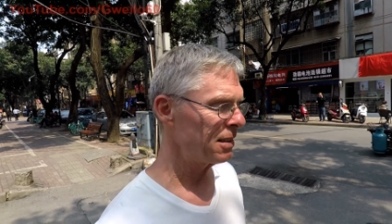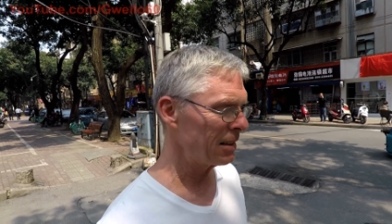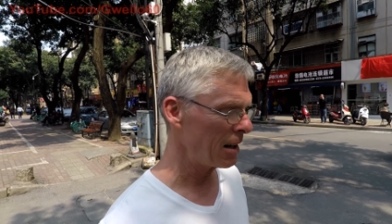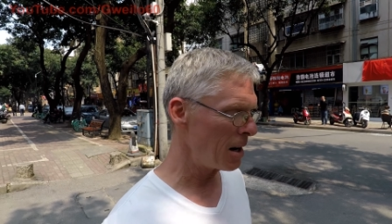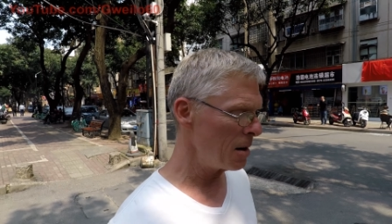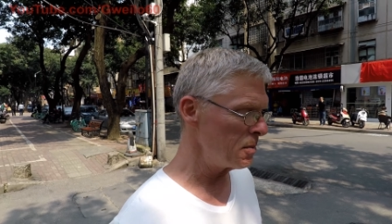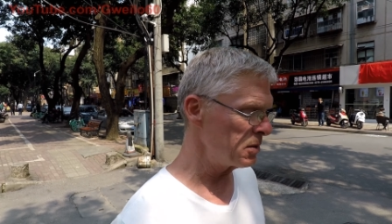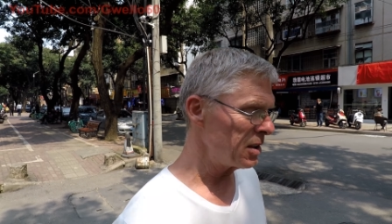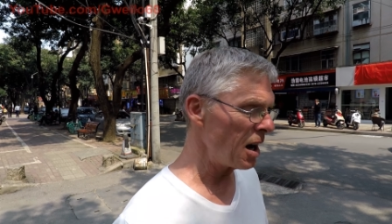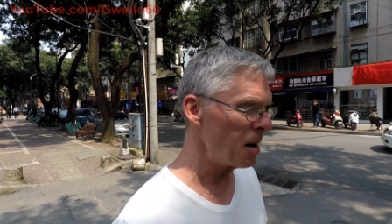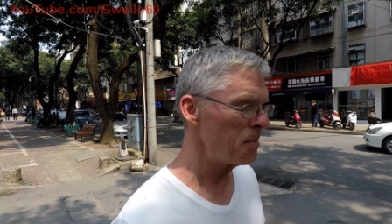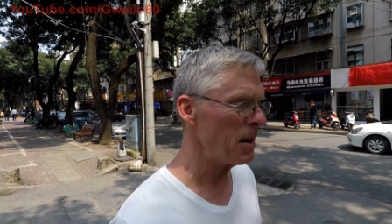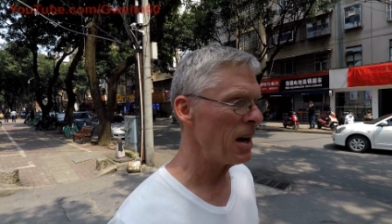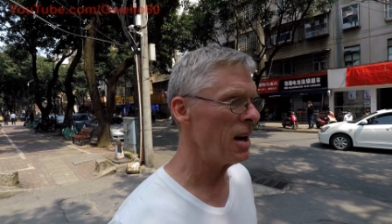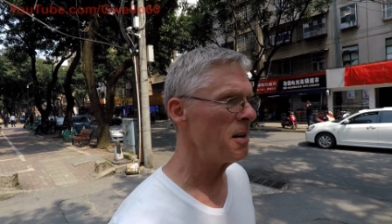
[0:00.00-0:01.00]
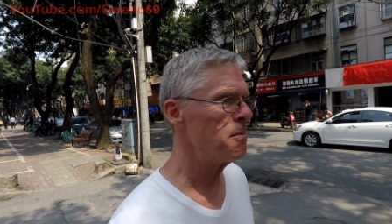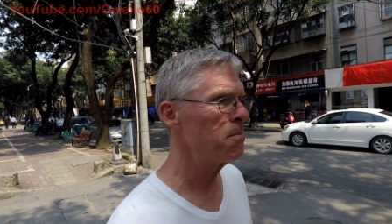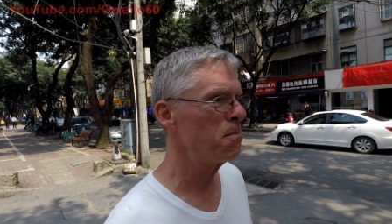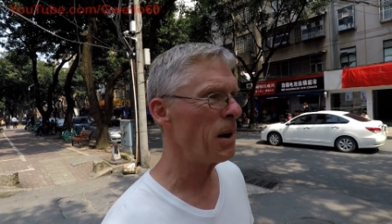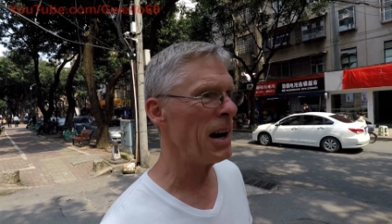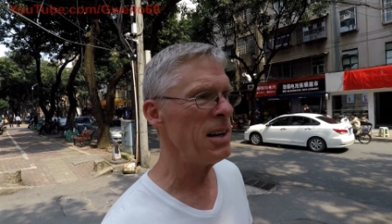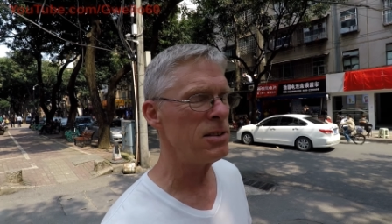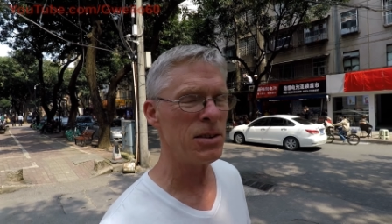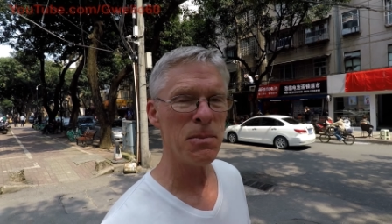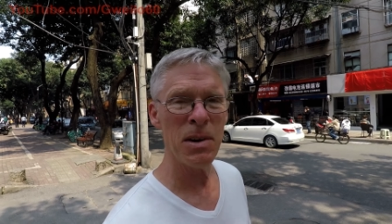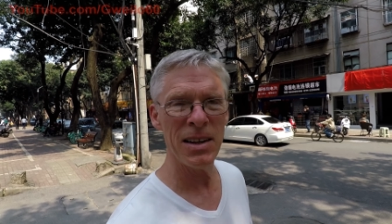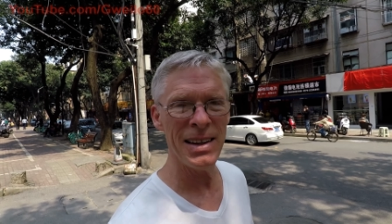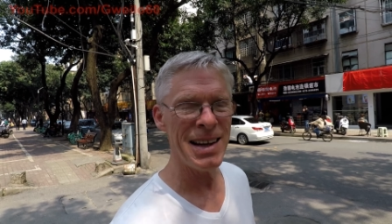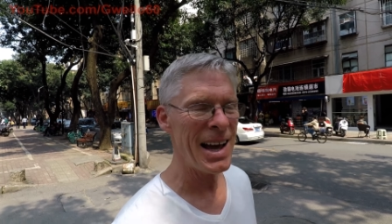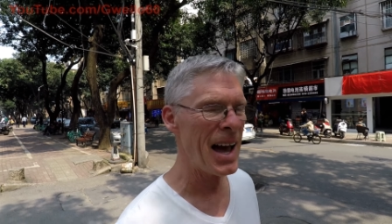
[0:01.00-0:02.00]
comes up and bites them
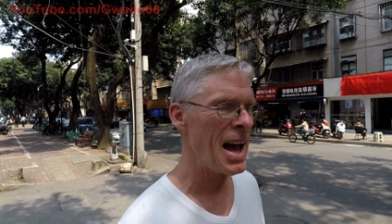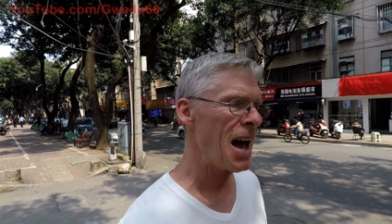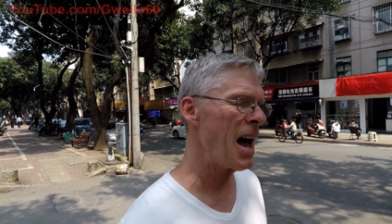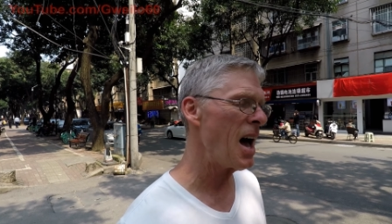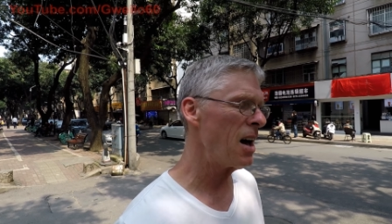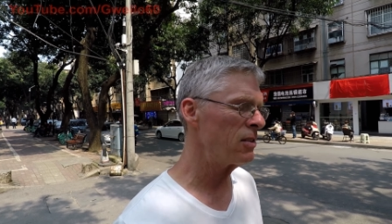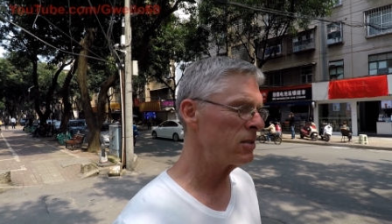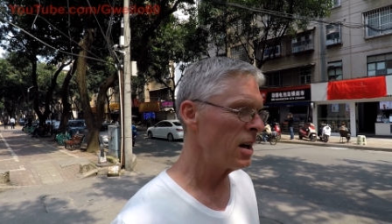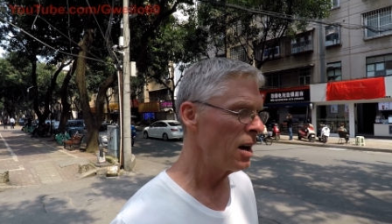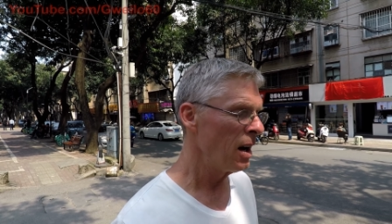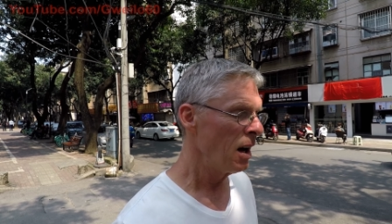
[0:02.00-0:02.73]
in the ass,